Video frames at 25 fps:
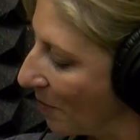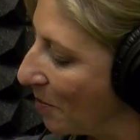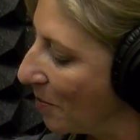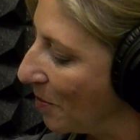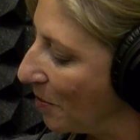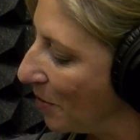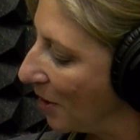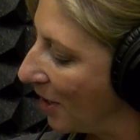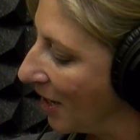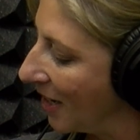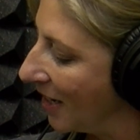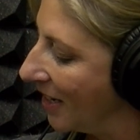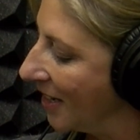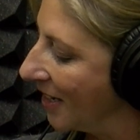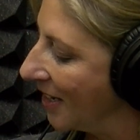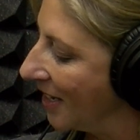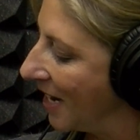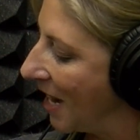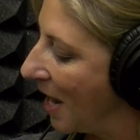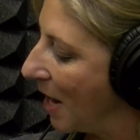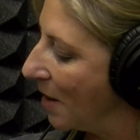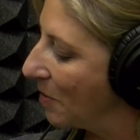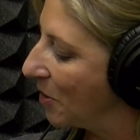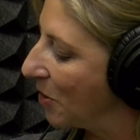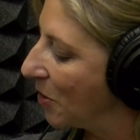Plenty of
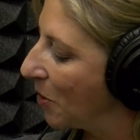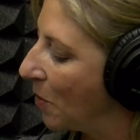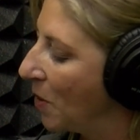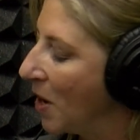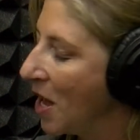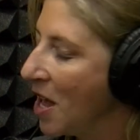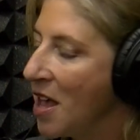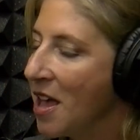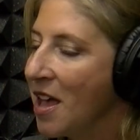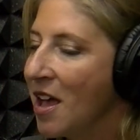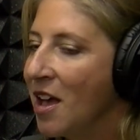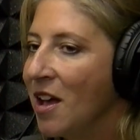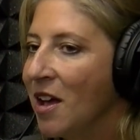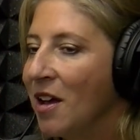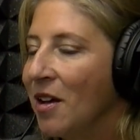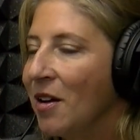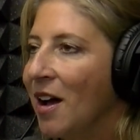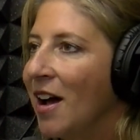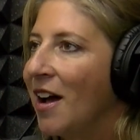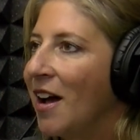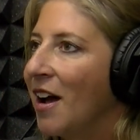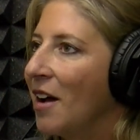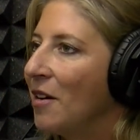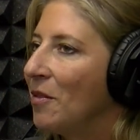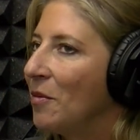time. So
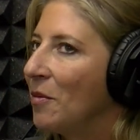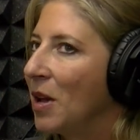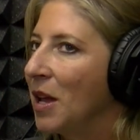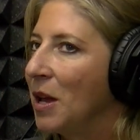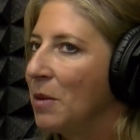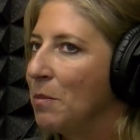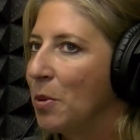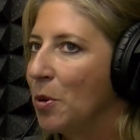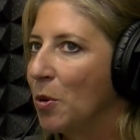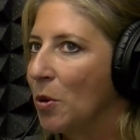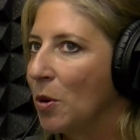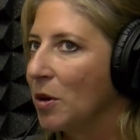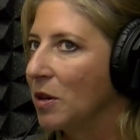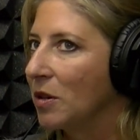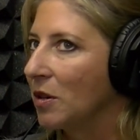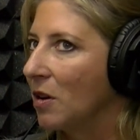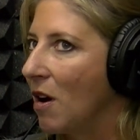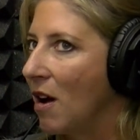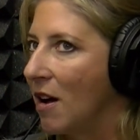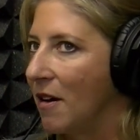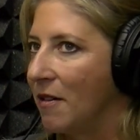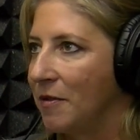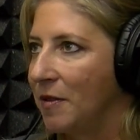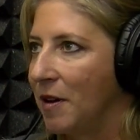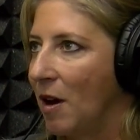important,
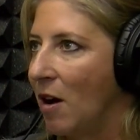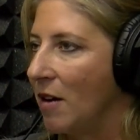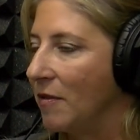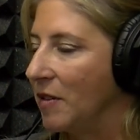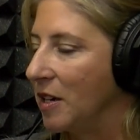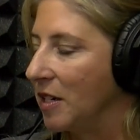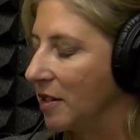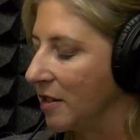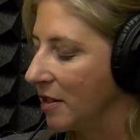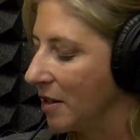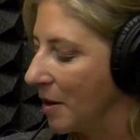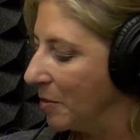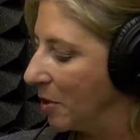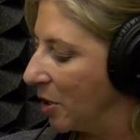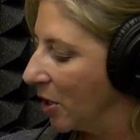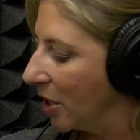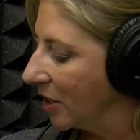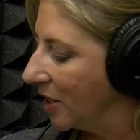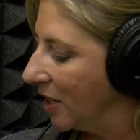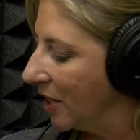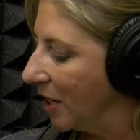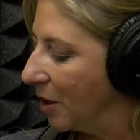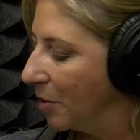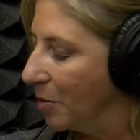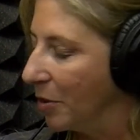obvious subject
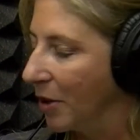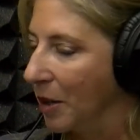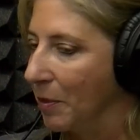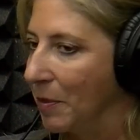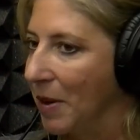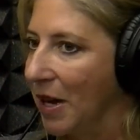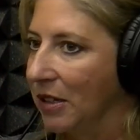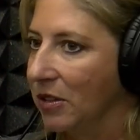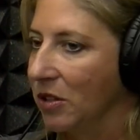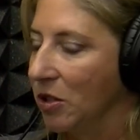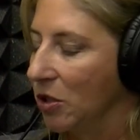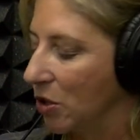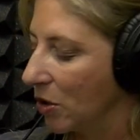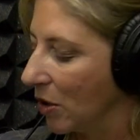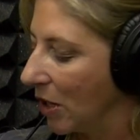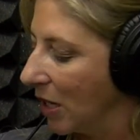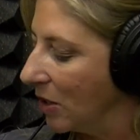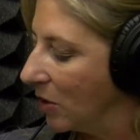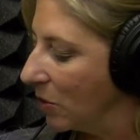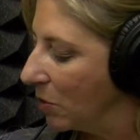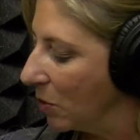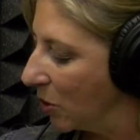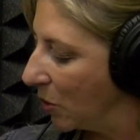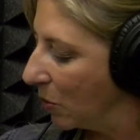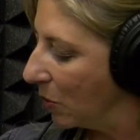here, bring back the
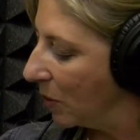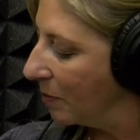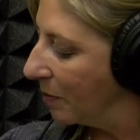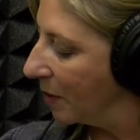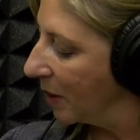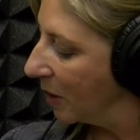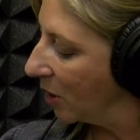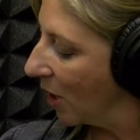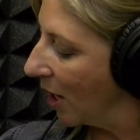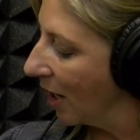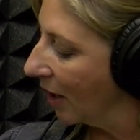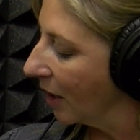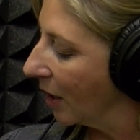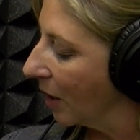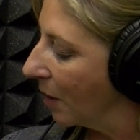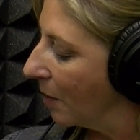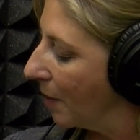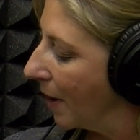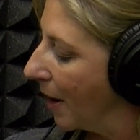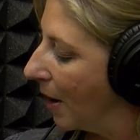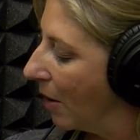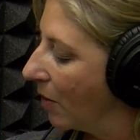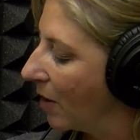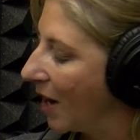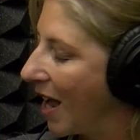trades, which we've been talking
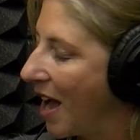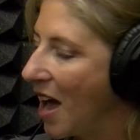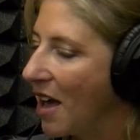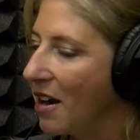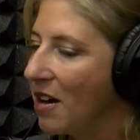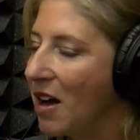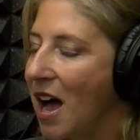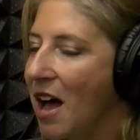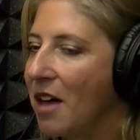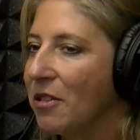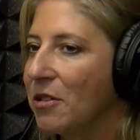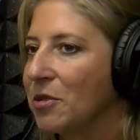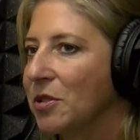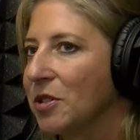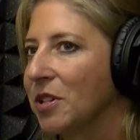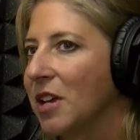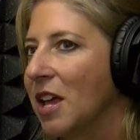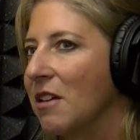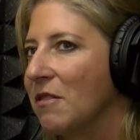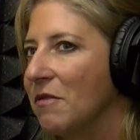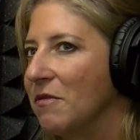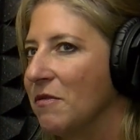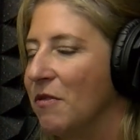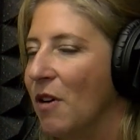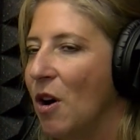about. How do others get
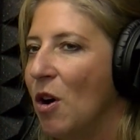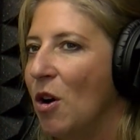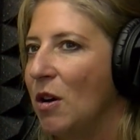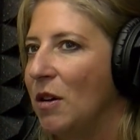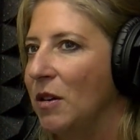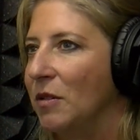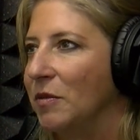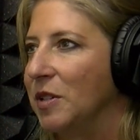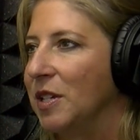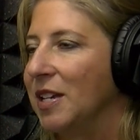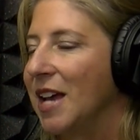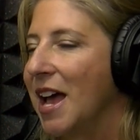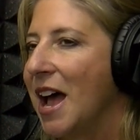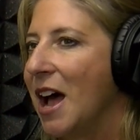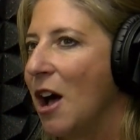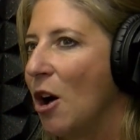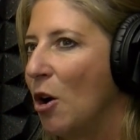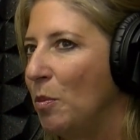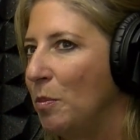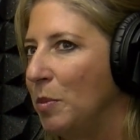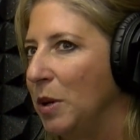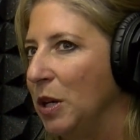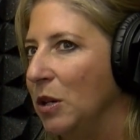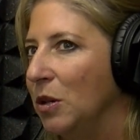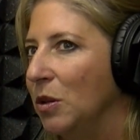involved to
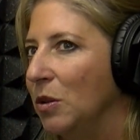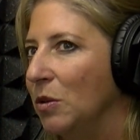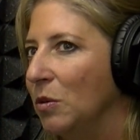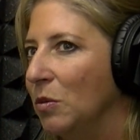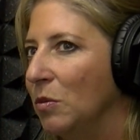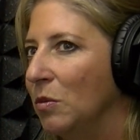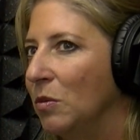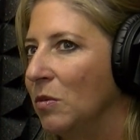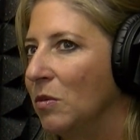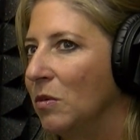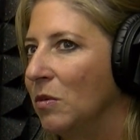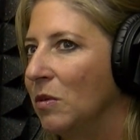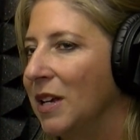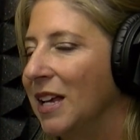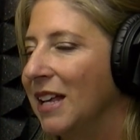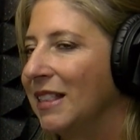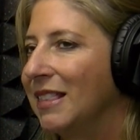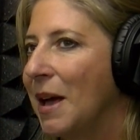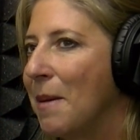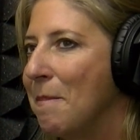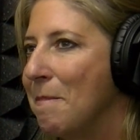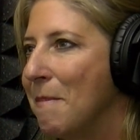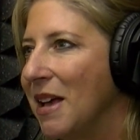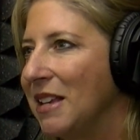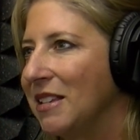help you get
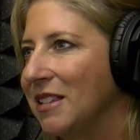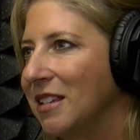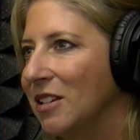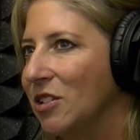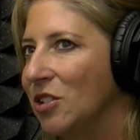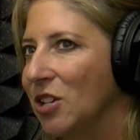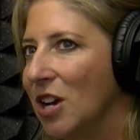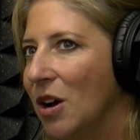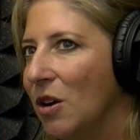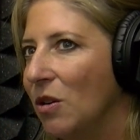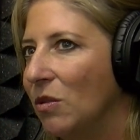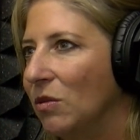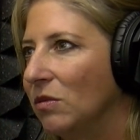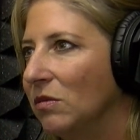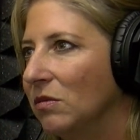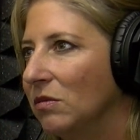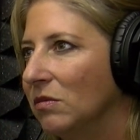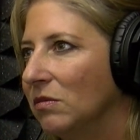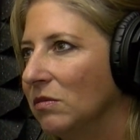that message out?